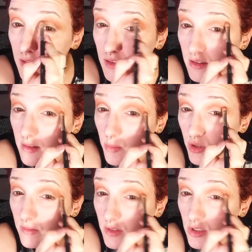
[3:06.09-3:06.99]
These
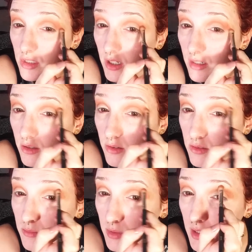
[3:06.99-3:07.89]
Morphe
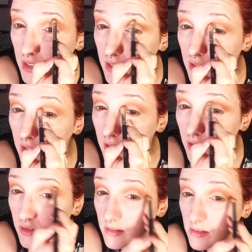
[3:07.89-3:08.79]
shadows blend
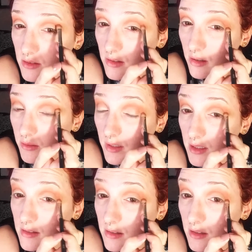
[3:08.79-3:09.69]
out so
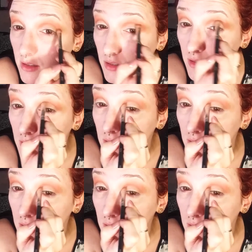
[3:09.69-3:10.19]
easily.